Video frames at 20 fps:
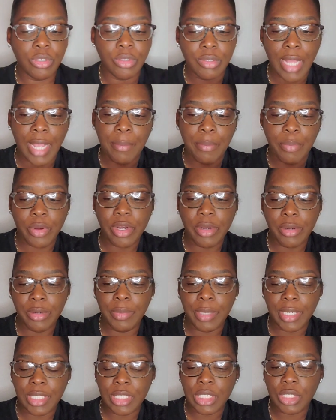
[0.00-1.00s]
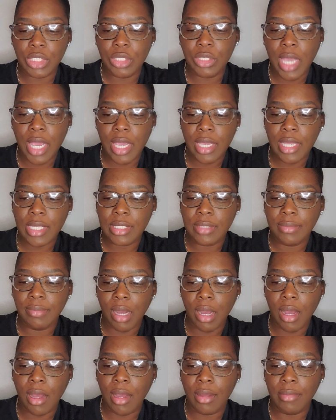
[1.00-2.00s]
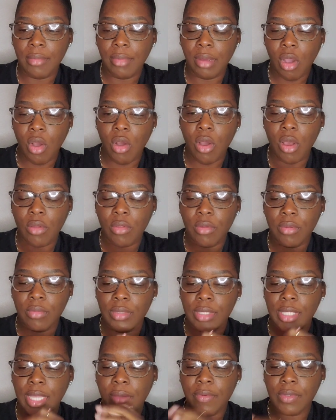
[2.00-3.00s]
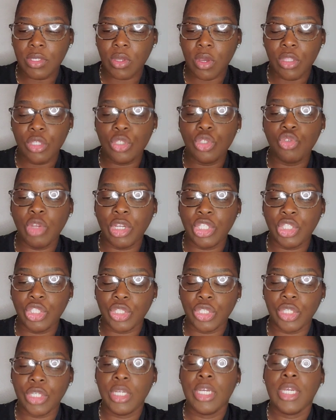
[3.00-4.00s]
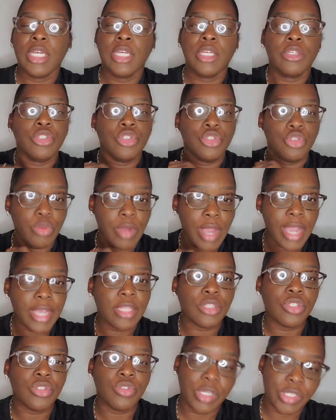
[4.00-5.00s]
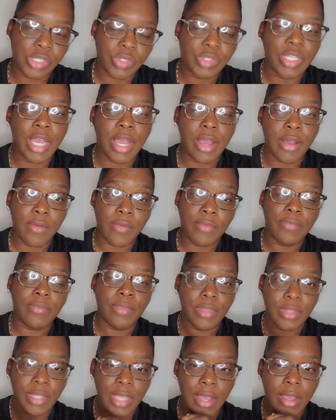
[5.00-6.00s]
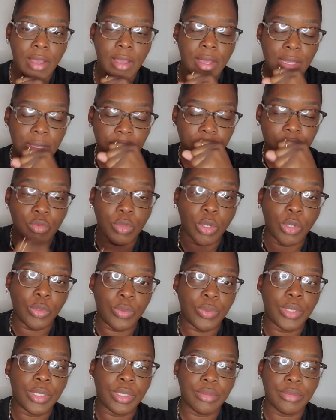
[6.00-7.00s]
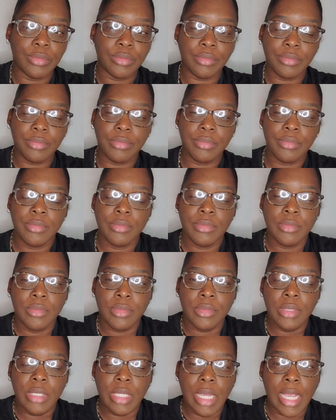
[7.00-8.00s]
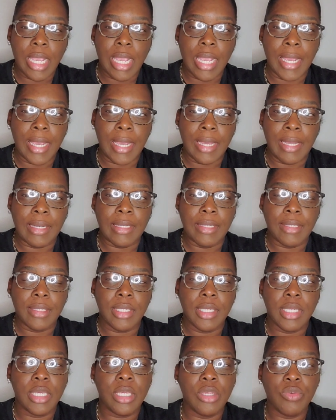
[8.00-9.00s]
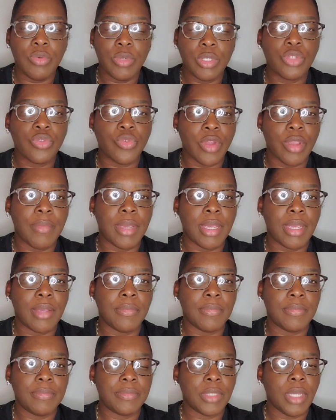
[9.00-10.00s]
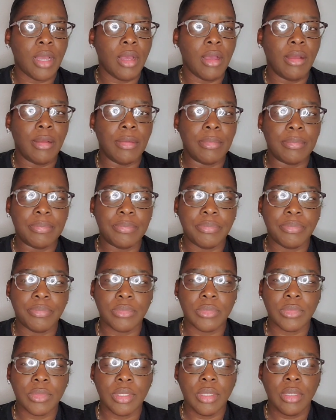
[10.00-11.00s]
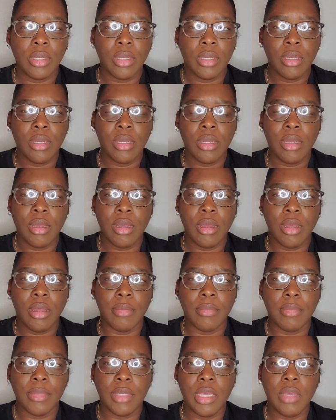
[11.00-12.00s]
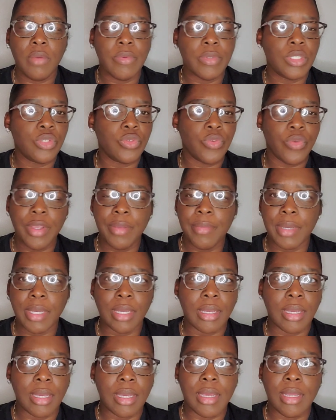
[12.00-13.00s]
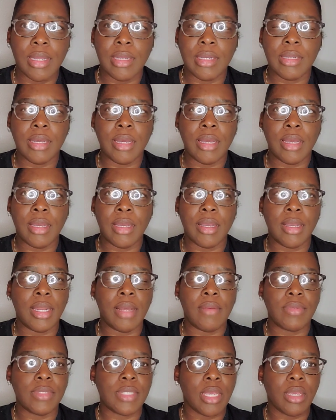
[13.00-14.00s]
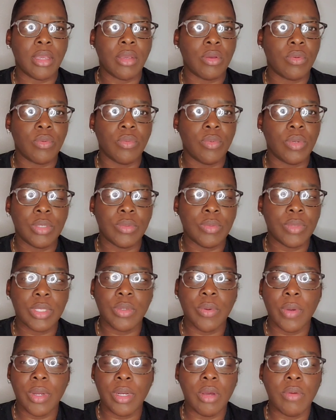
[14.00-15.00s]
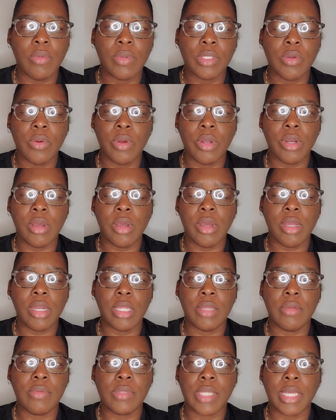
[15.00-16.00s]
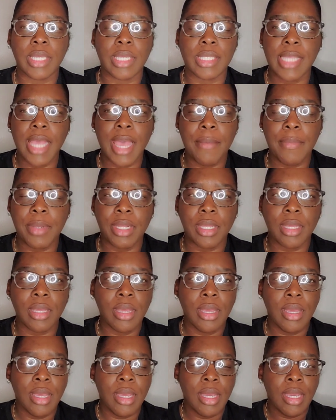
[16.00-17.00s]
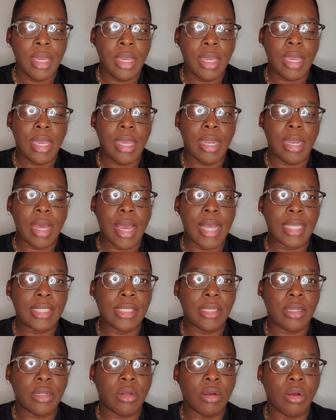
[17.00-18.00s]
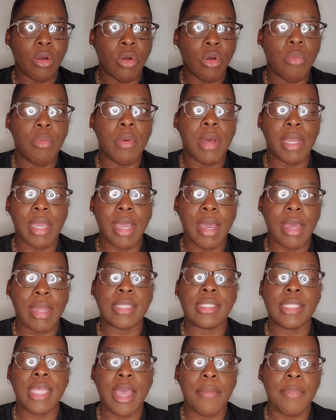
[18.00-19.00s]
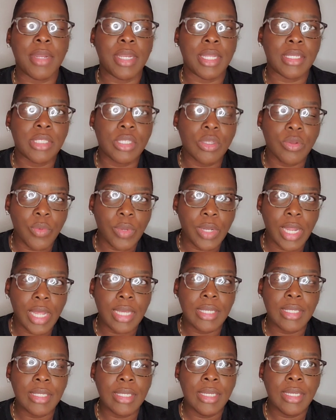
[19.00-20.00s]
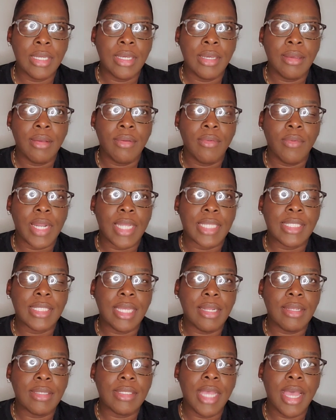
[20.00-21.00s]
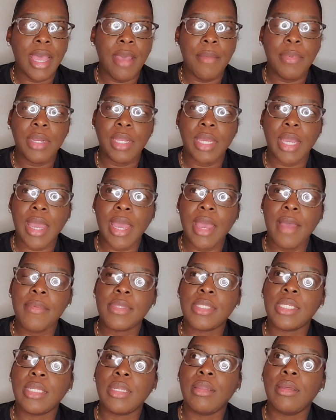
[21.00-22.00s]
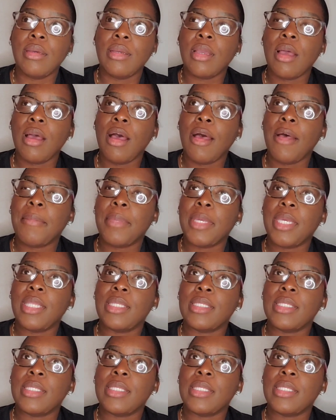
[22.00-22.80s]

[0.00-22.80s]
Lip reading: like pretty much take his mom that was on the stretcher, drag the stretcher down the road. And he was screaming, he was screaming, and I was like, what's going on? What's going on? And he was like, it's happening. And I said, oh my God, it's happening. So when I said it's happening, I happened to look up in